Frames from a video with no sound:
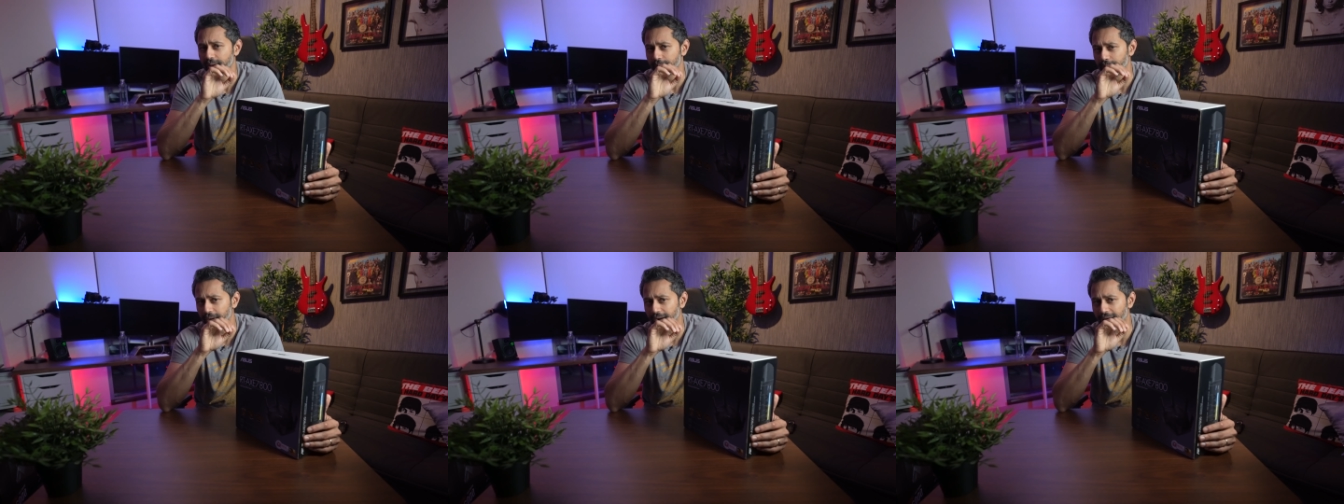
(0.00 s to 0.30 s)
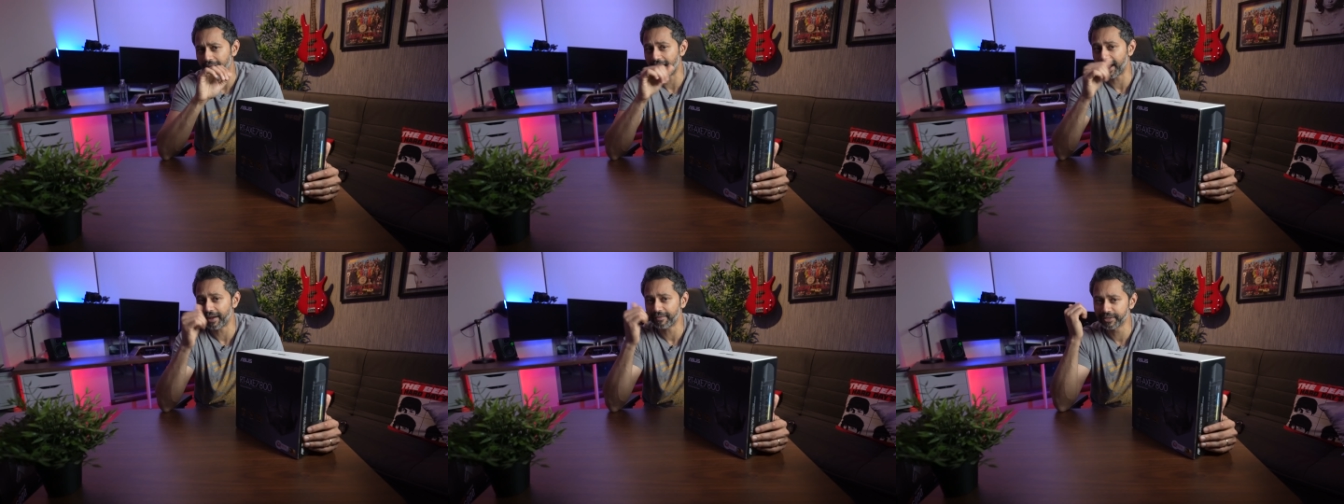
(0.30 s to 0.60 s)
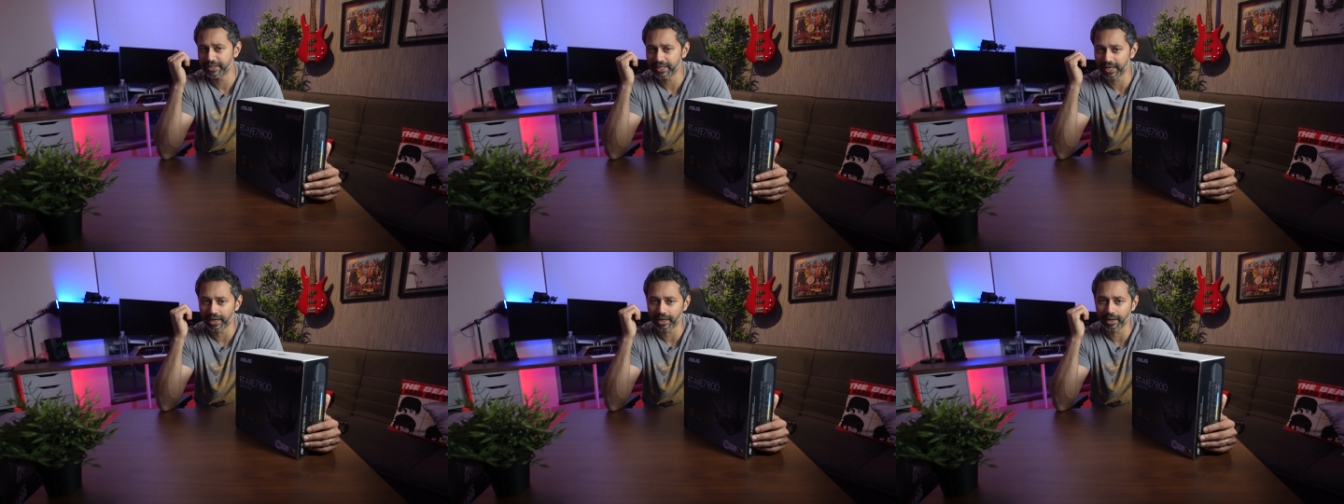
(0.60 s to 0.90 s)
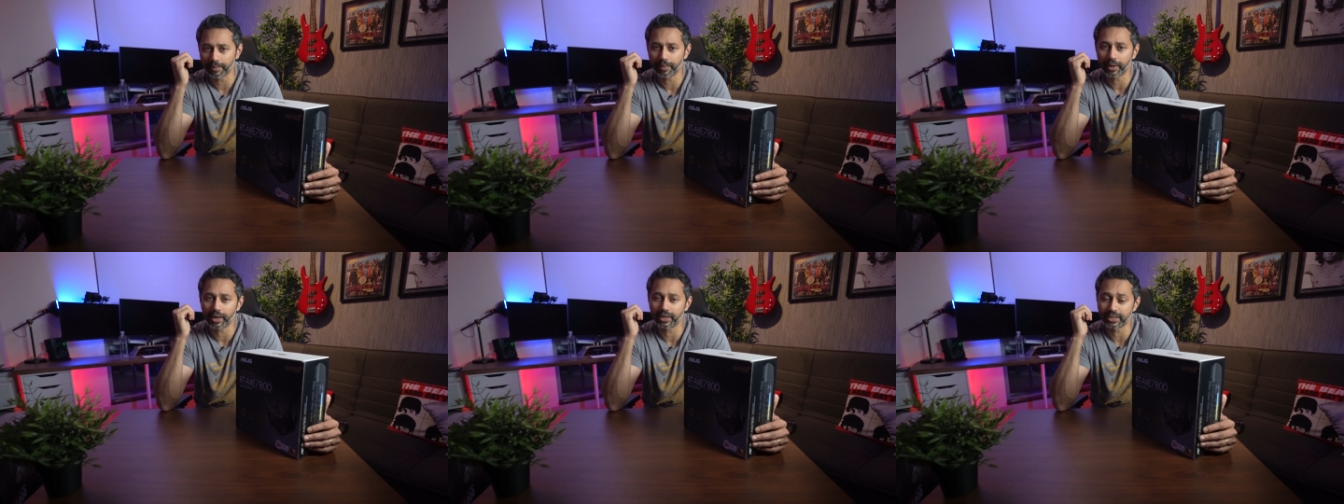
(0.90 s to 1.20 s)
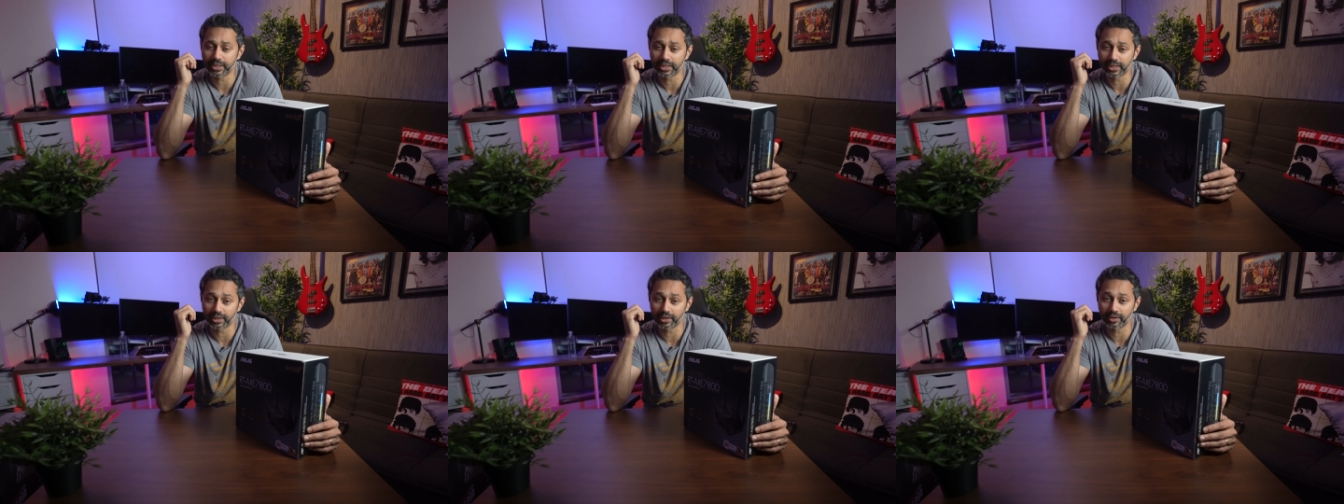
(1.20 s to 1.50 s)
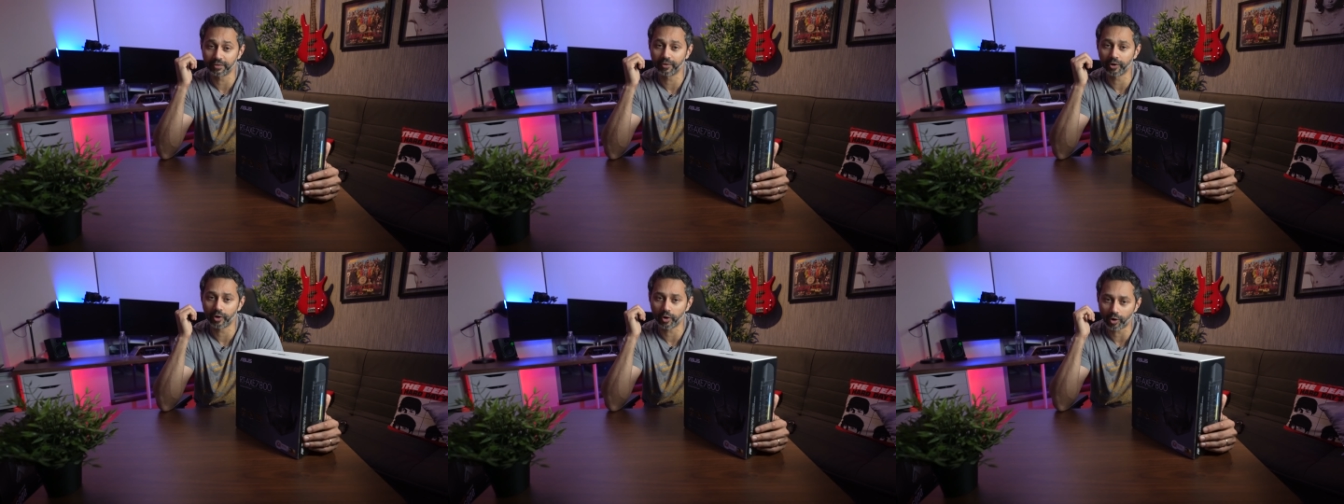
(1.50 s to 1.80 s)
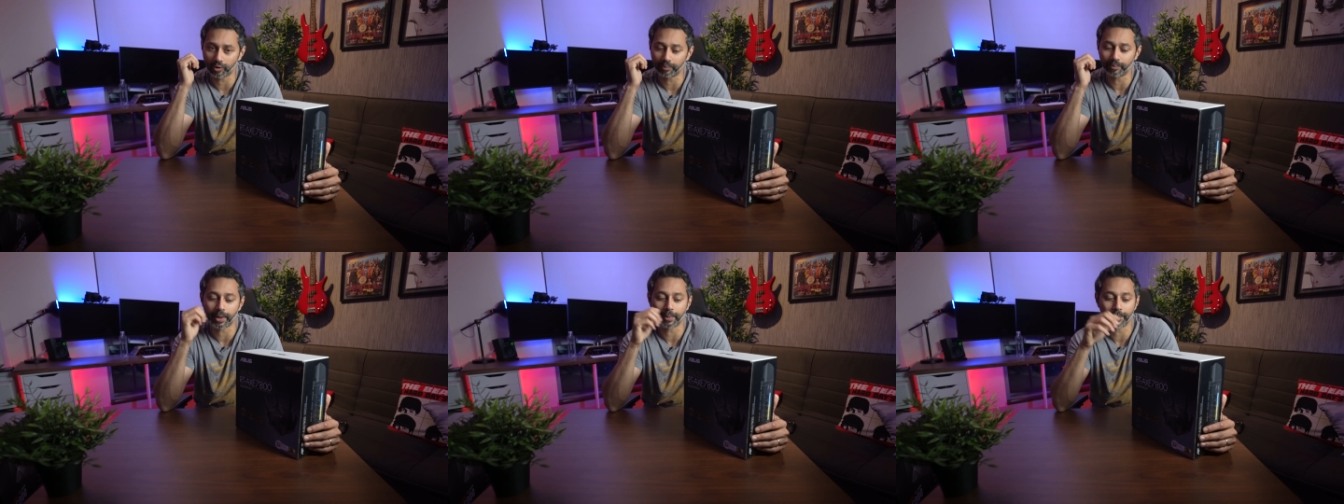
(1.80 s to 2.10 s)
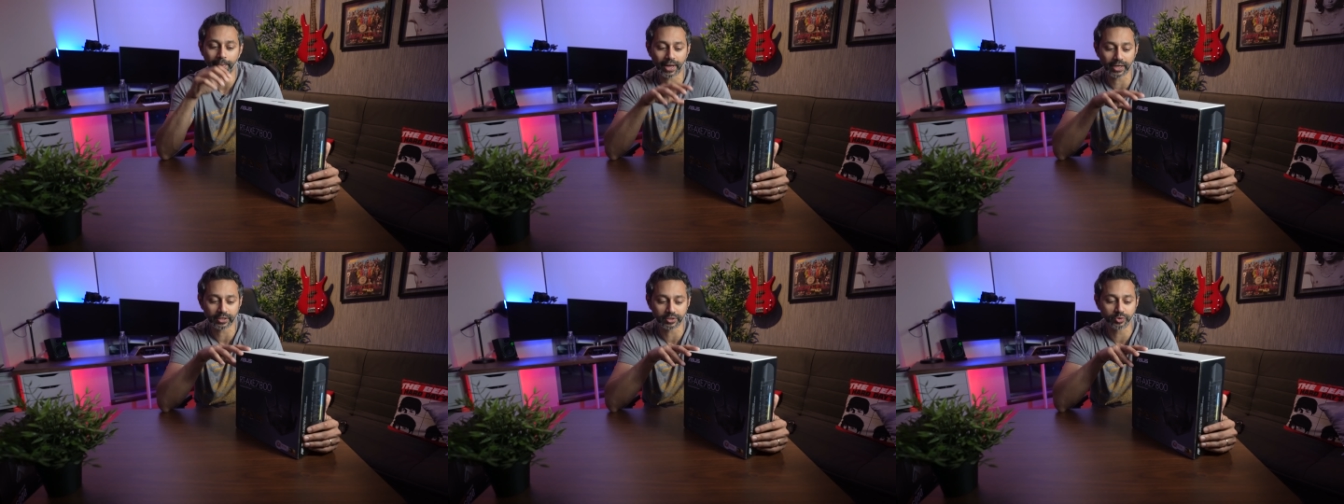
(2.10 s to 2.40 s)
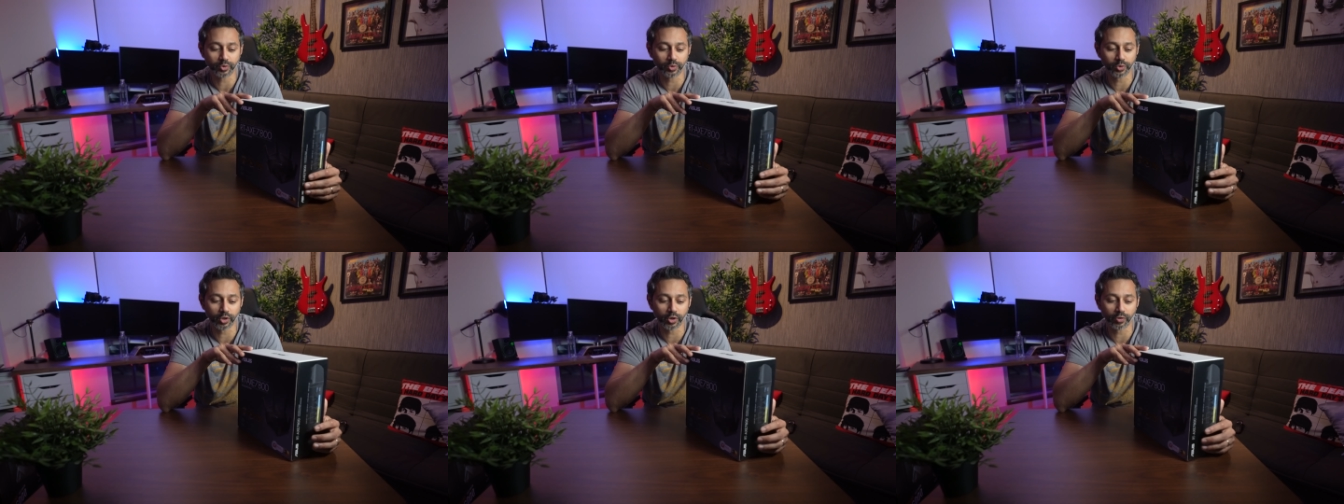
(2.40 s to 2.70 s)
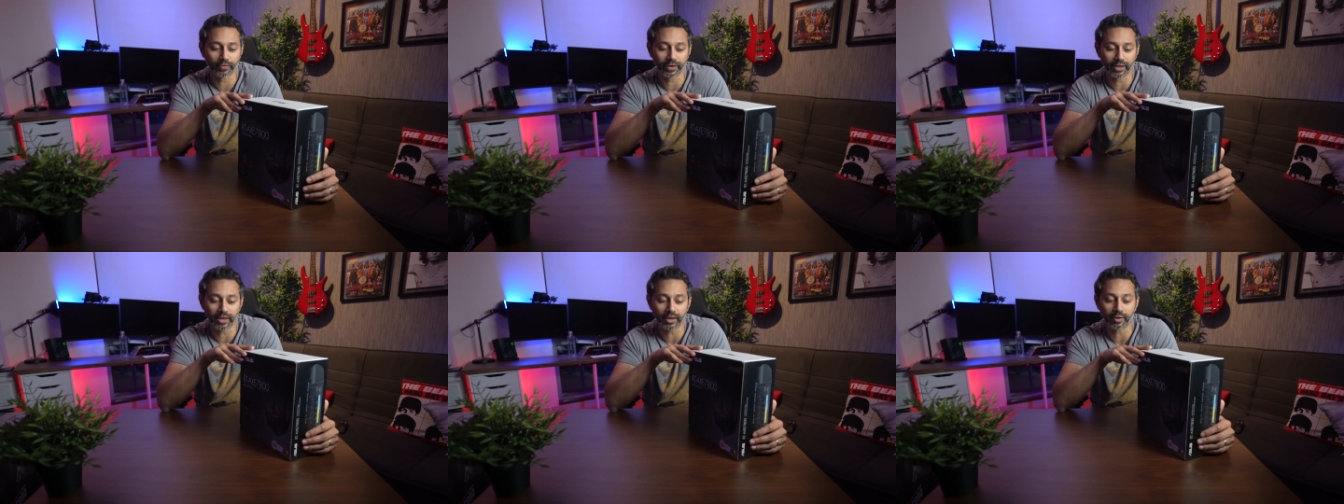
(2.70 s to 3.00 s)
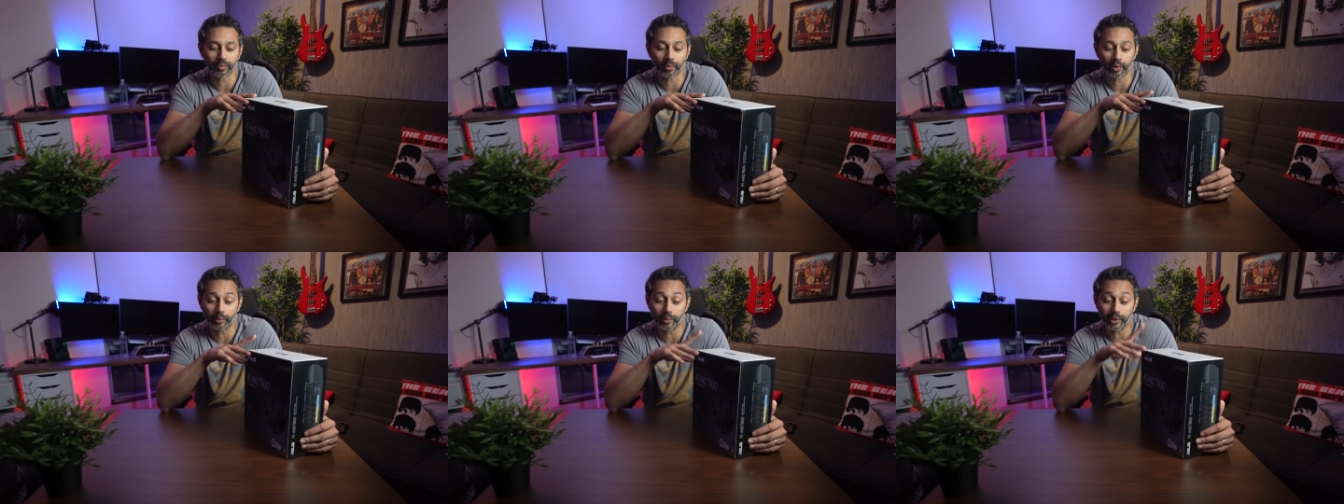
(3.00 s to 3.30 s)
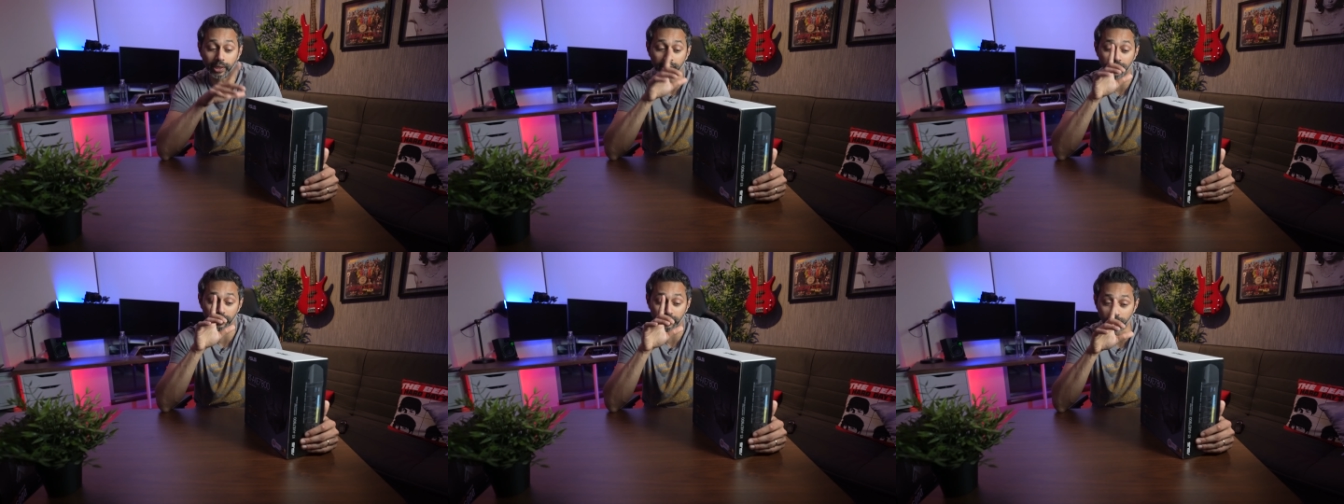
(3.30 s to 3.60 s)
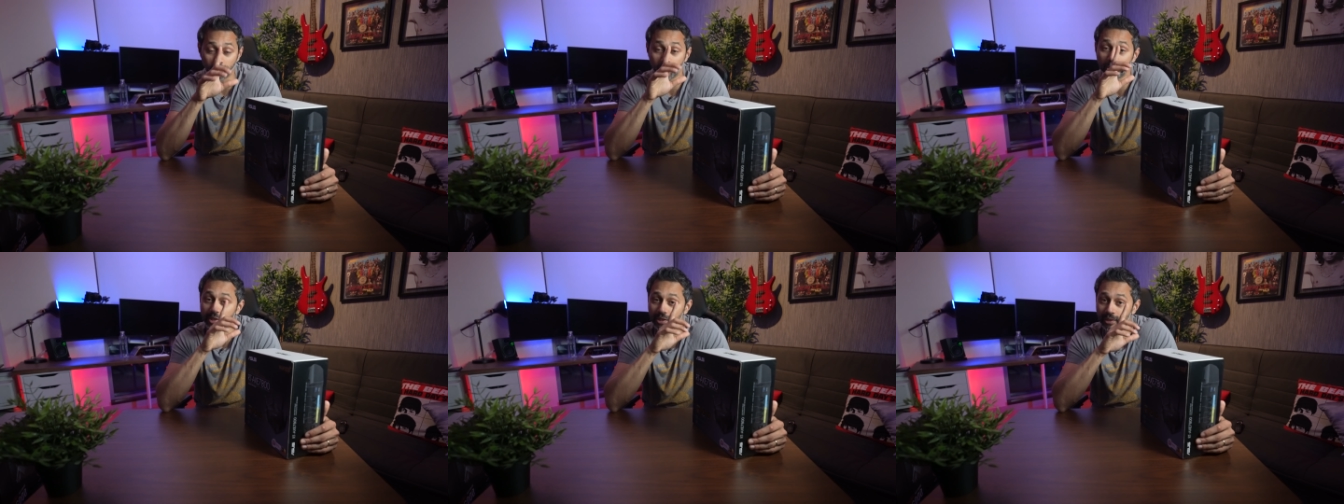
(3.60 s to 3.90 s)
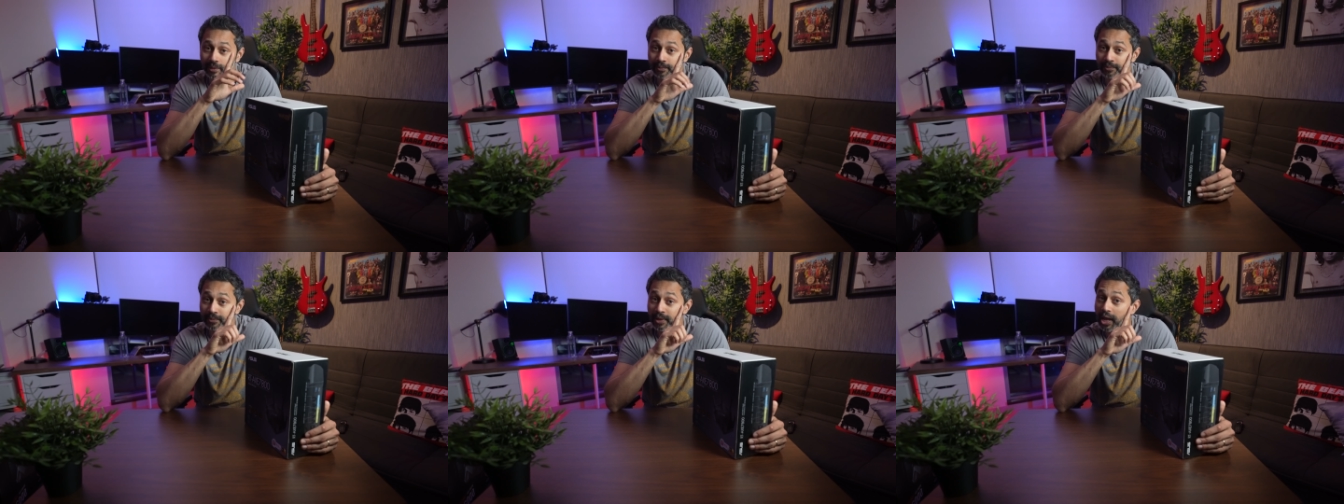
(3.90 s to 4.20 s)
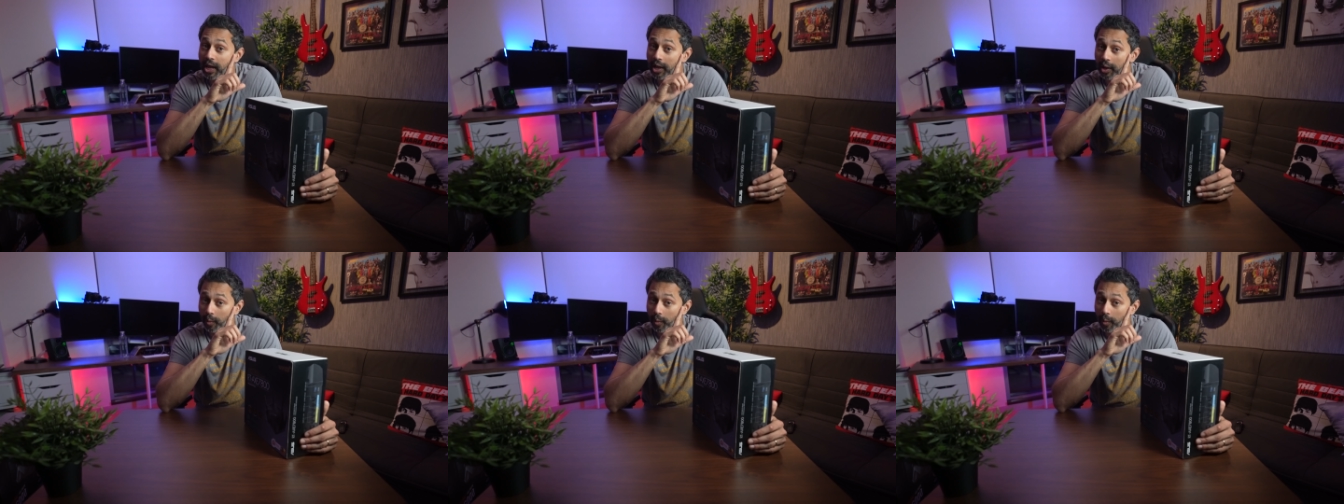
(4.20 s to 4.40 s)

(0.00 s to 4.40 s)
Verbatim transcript: but I have set up a server on my Mac Studio over here where we can do some